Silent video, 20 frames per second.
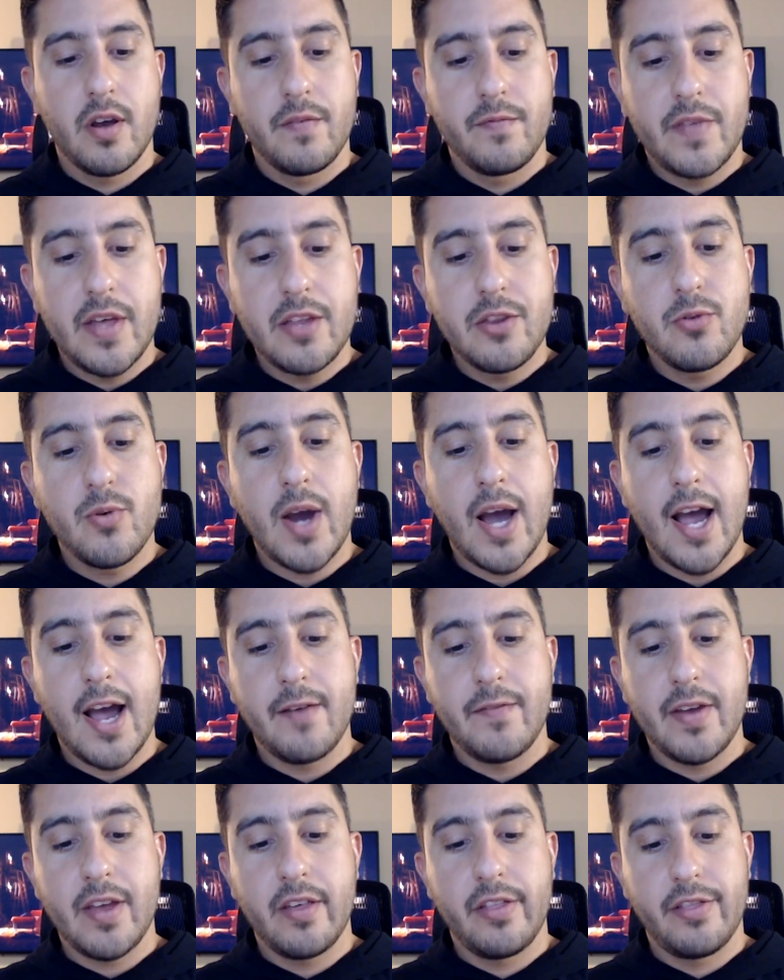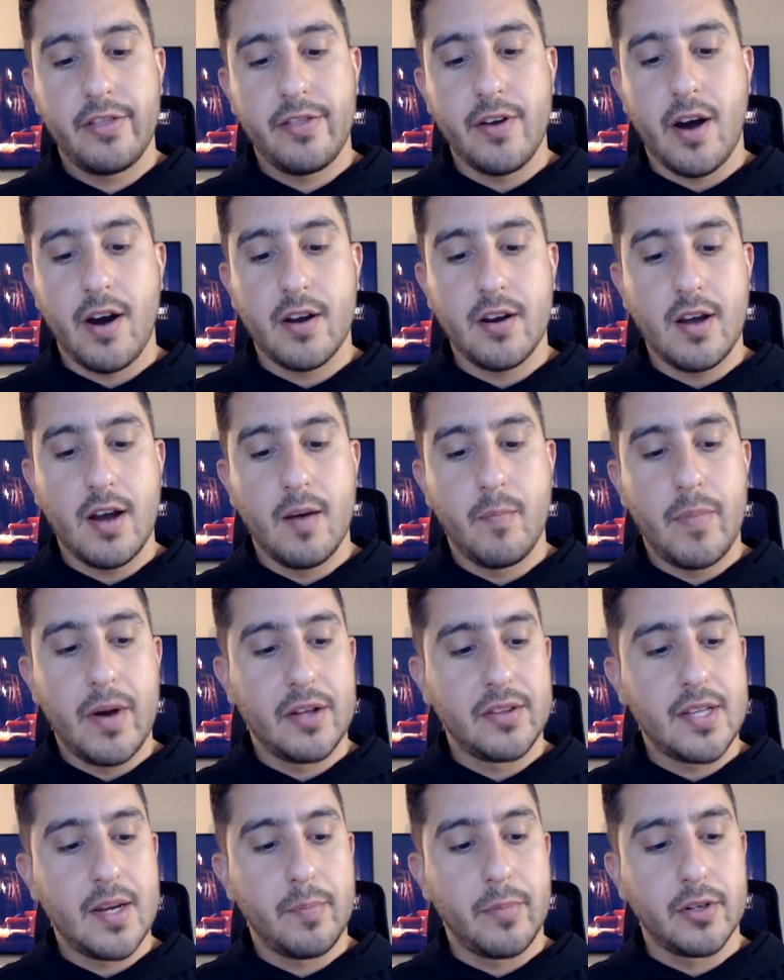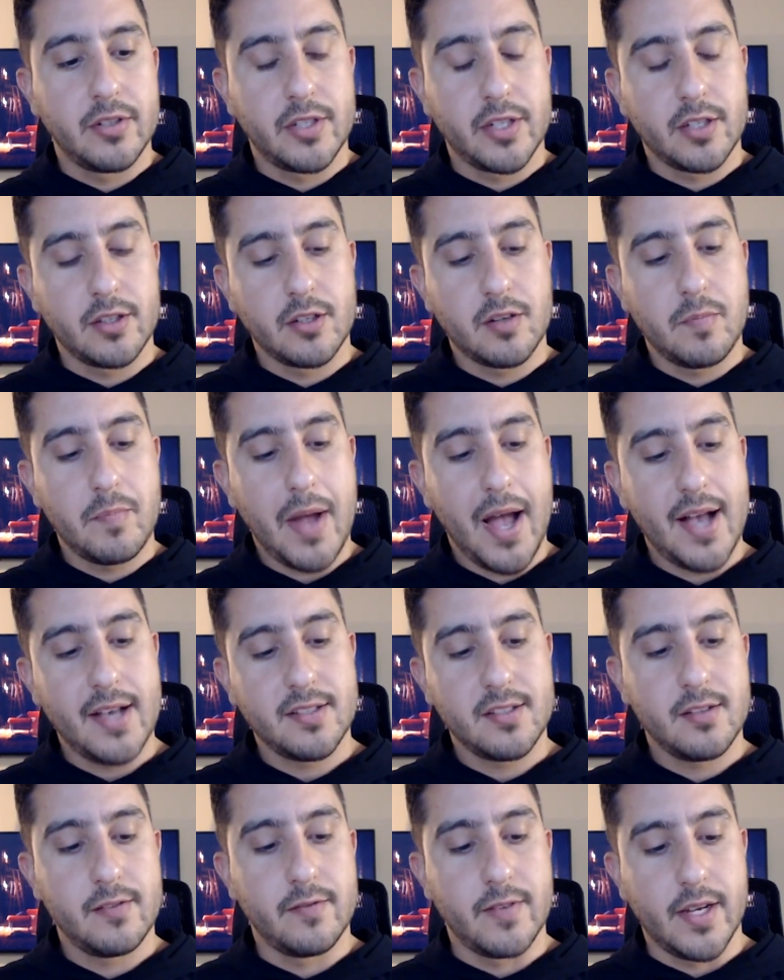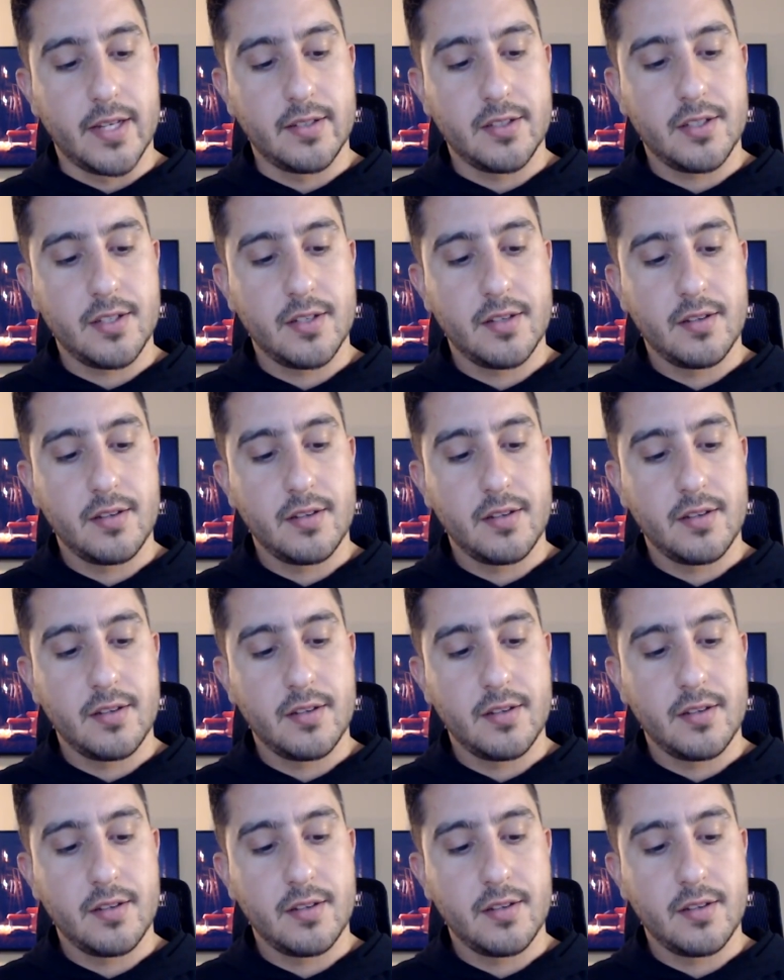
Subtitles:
then you have a thought about that particular past event.